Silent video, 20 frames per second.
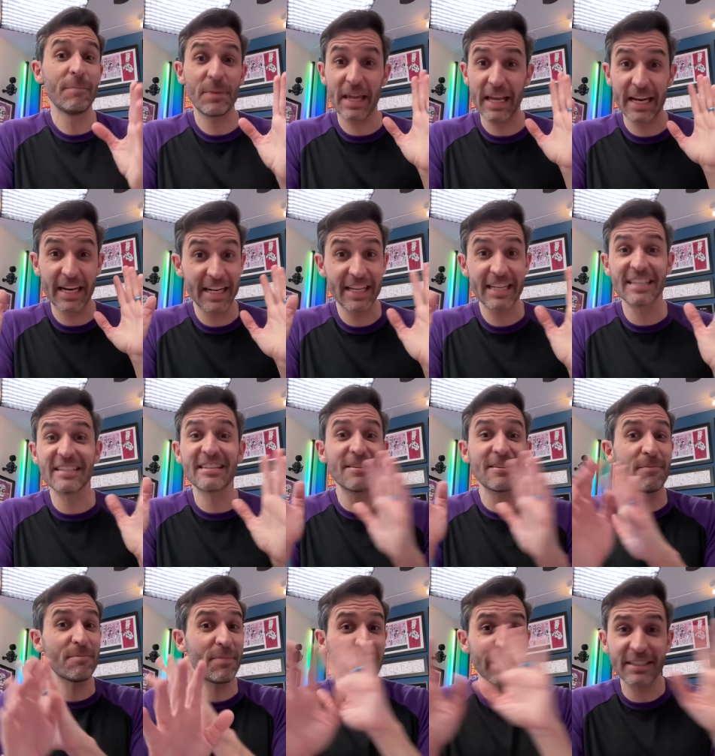and it is
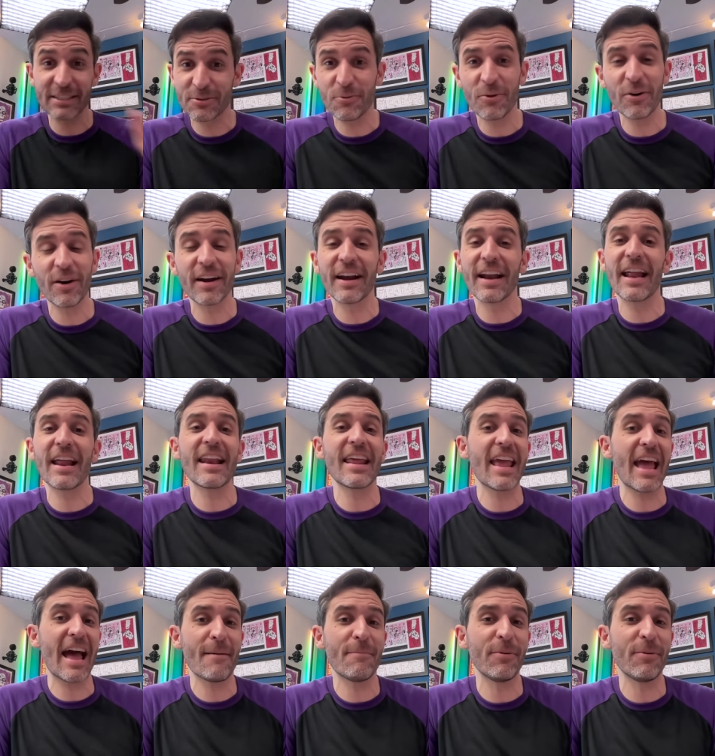the best one in
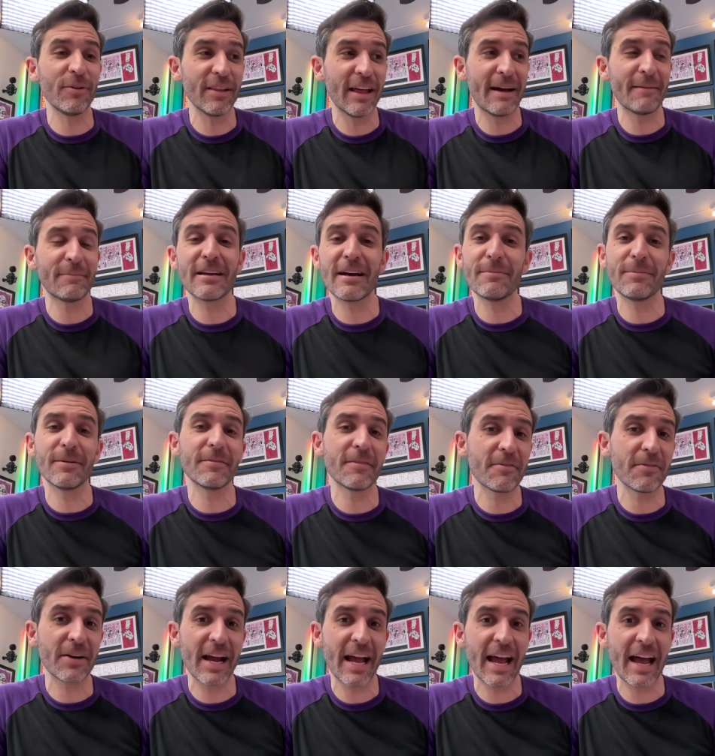any Apple laptop I've
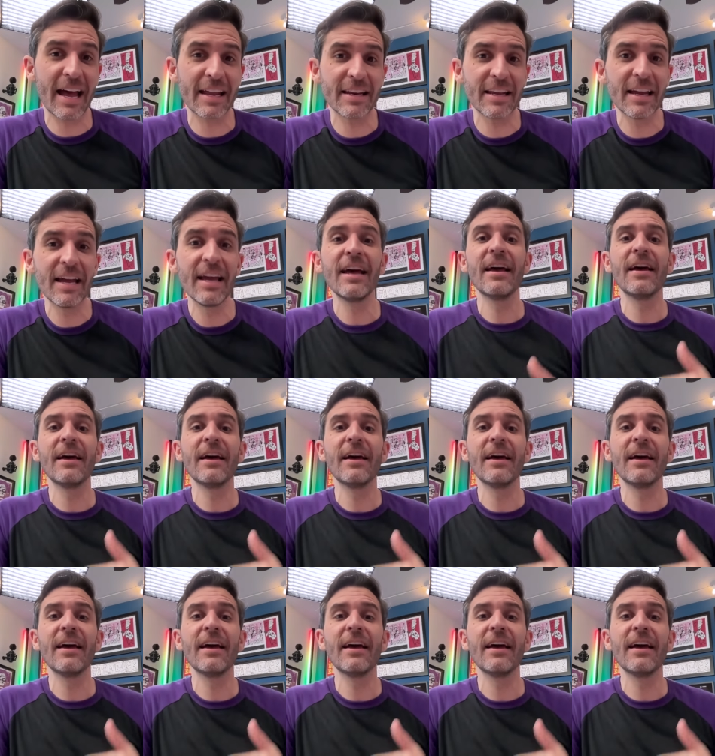ever had,